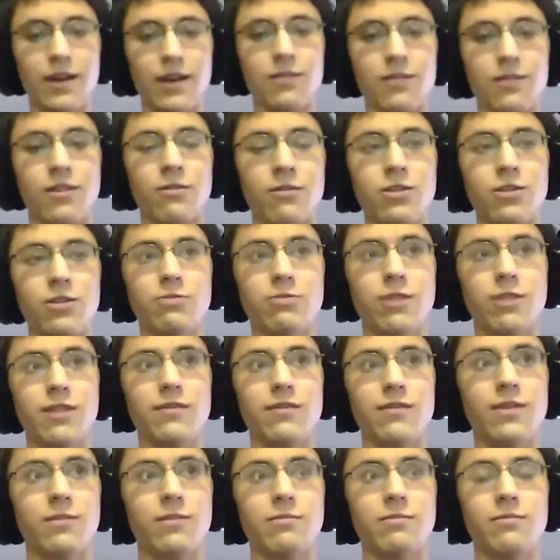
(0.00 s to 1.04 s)
I don't know which one of
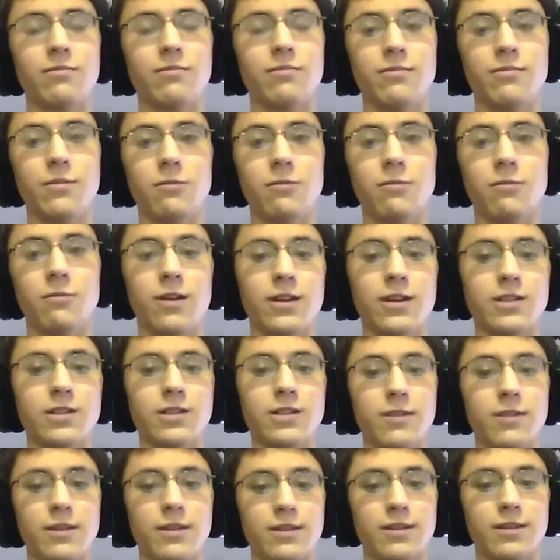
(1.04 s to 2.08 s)
them it was,
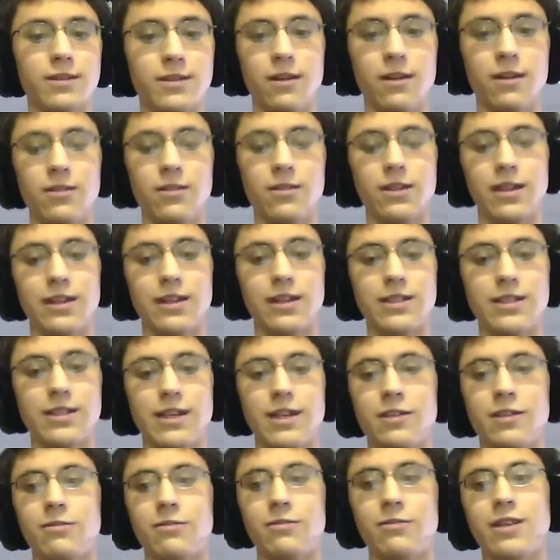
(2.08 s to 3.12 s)
but I don't think
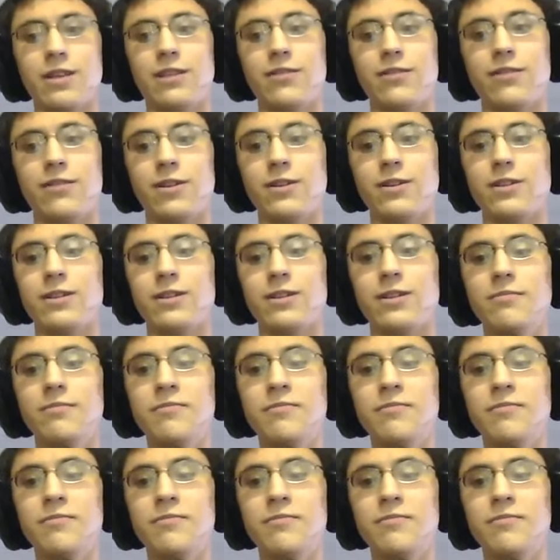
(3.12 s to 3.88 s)
Nintendo was there first.